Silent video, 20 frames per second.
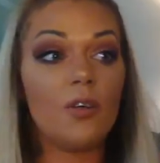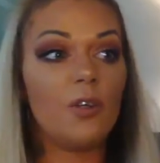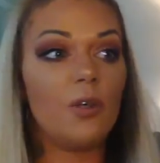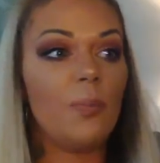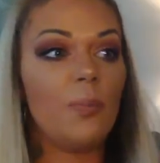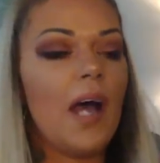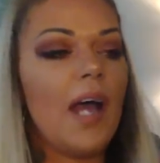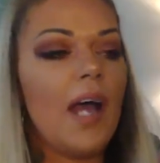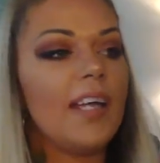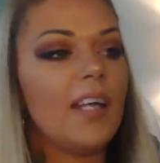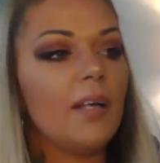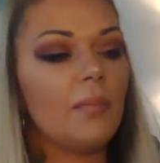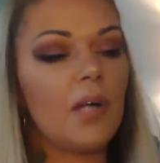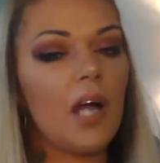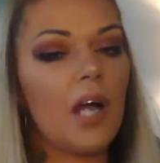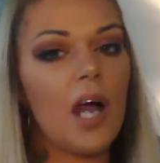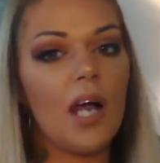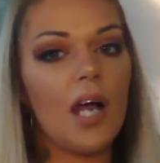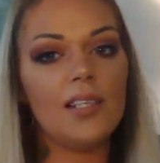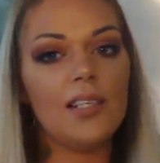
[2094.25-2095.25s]
you're buying them
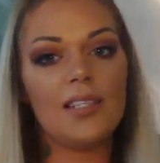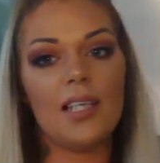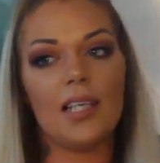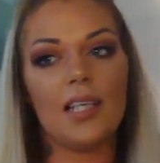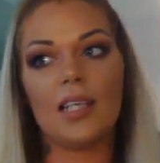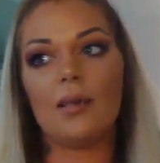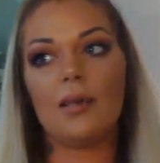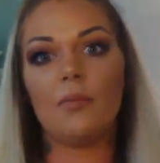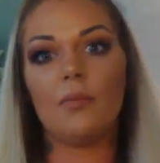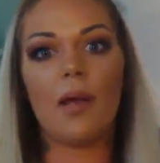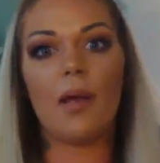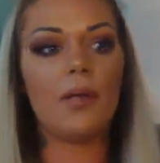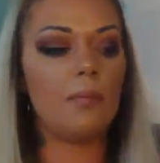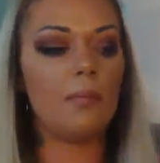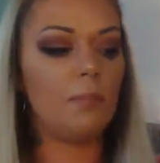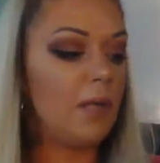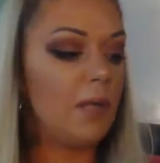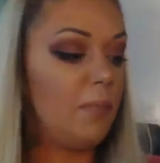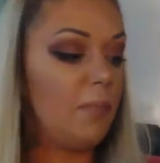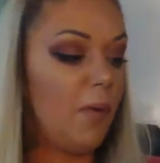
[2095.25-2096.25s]
constantly. I
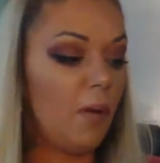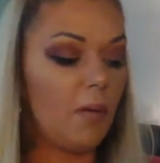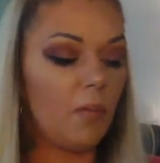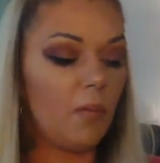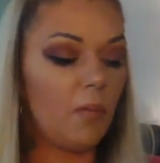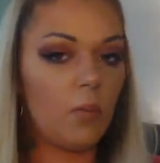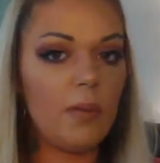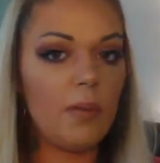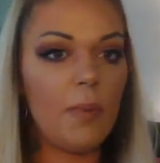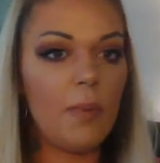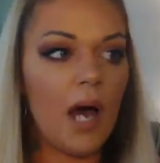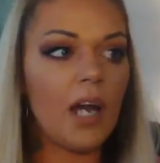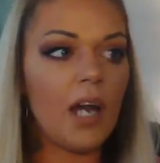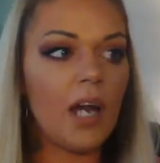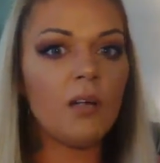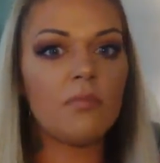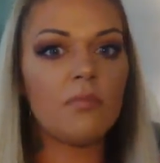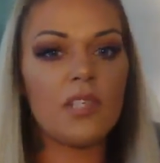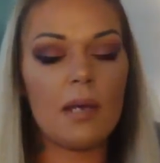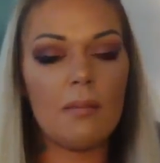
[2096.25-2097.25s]
mean, people, we bought
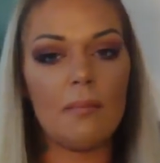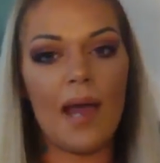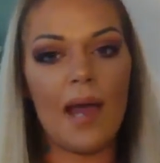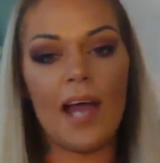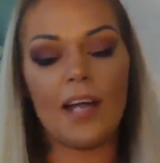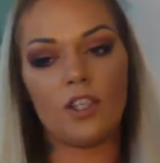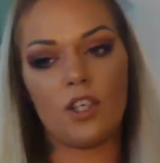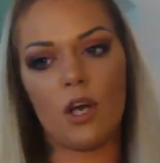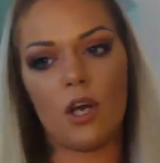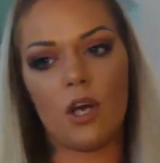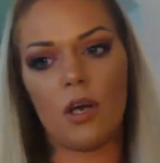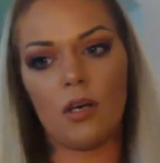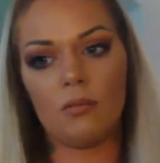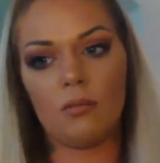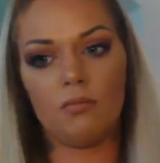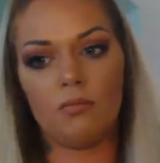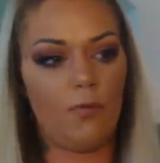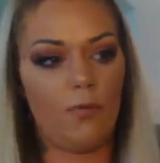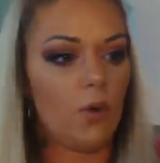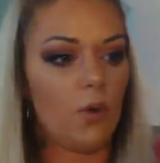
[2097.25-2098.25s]
them to match
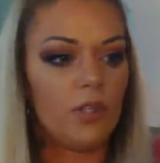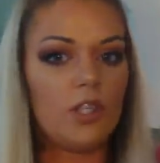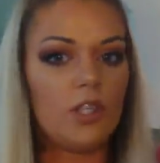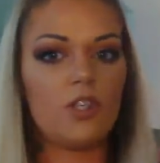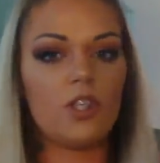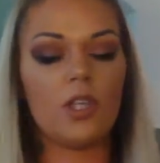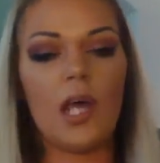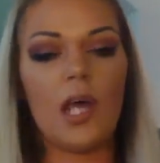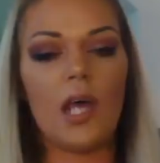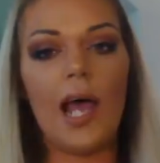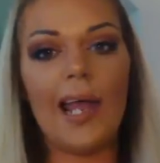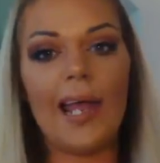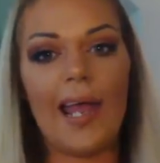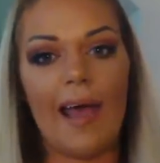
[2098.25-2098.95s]
our Fourth of July